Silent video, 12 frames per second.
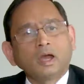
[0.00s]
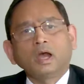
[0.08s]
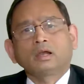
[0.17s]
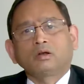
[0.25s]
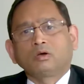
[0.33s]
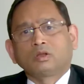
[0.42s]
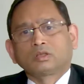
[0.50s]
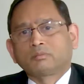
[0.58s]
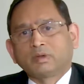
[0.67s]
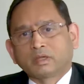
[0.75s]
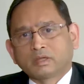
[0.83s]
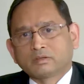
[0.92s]
And all other
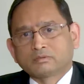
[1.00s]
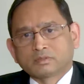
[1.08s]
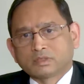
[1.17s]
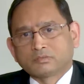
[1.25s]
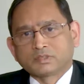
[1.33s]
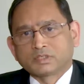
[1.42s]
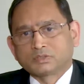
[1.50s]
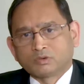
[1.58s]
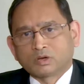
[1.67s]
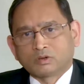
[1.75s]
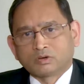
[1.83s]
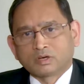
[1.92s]
banking services we
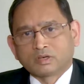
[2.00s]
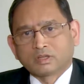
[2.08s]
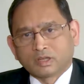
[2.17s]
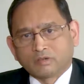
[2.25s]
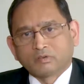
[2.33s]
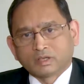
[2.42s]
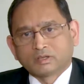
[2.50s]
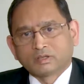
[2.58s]
are already having.